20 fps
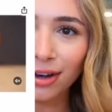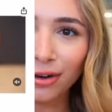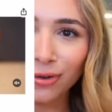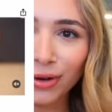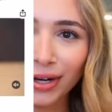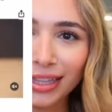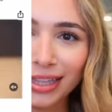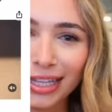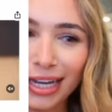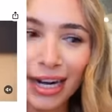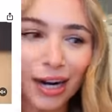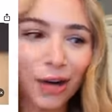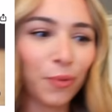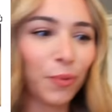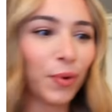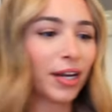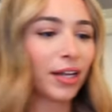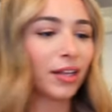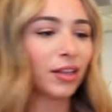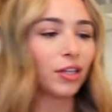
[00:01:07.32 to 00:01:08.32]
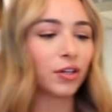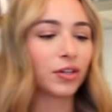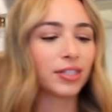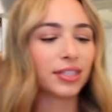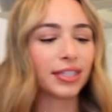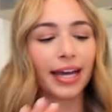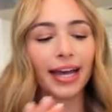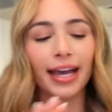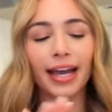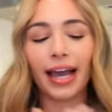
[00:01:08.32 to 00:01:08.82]
right there what it
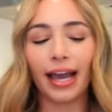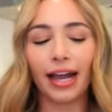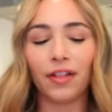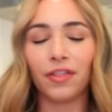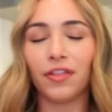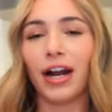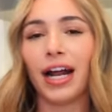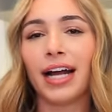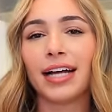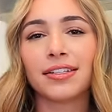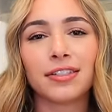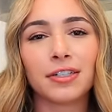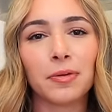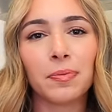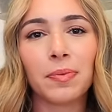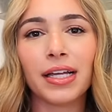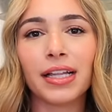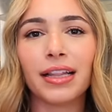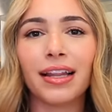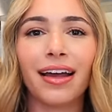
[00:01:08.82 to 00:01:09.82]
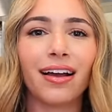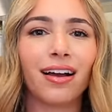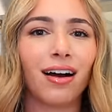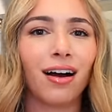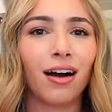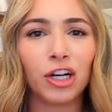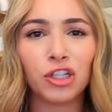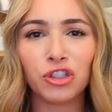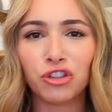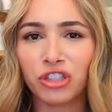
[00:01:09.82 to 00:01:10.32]
looks like. And there has to be like a
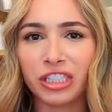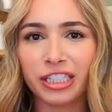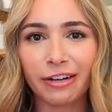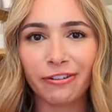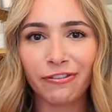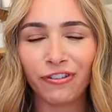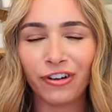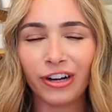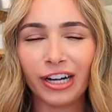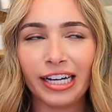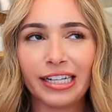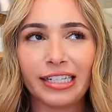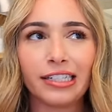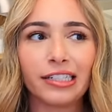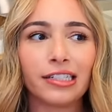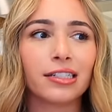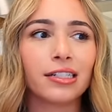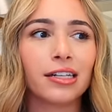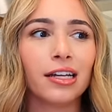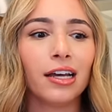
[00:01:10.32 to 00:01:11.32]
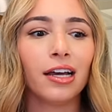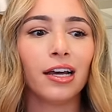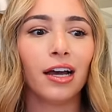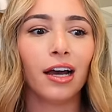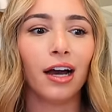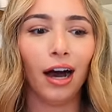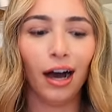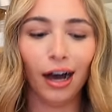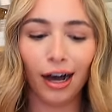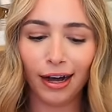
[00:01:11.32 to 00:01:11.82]
hundred different
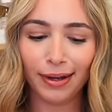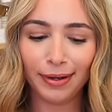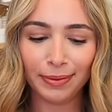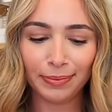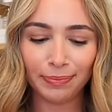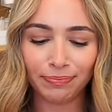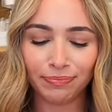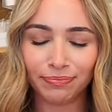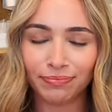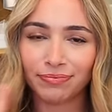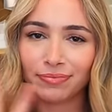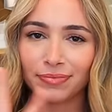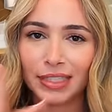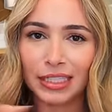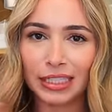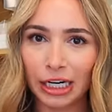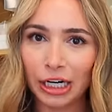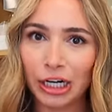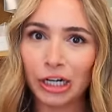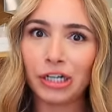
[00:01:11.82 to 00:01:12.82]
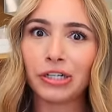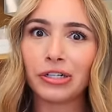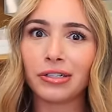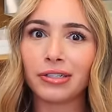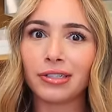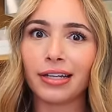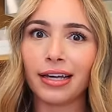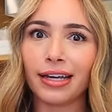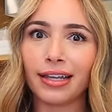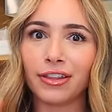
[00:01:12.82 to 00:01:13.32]
um,
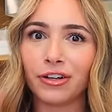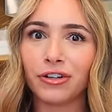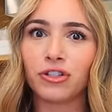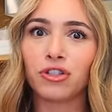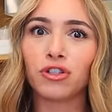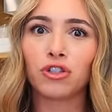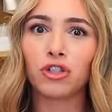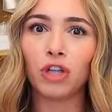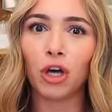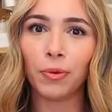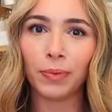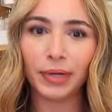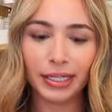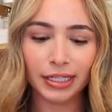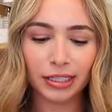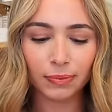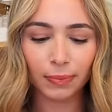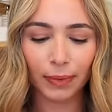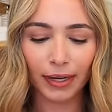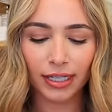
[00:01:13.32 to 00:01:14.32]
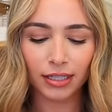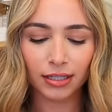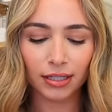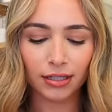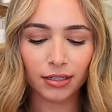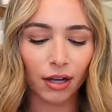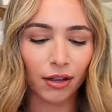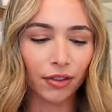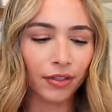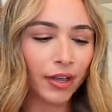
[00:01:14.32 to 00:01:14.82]
stickers. Like there's so many
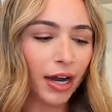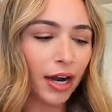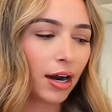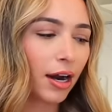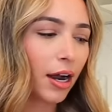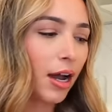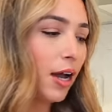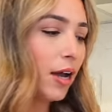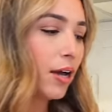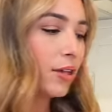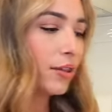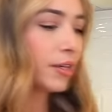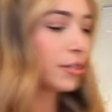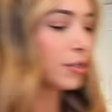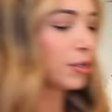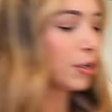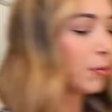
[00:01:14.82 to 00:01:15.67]
spices on there. These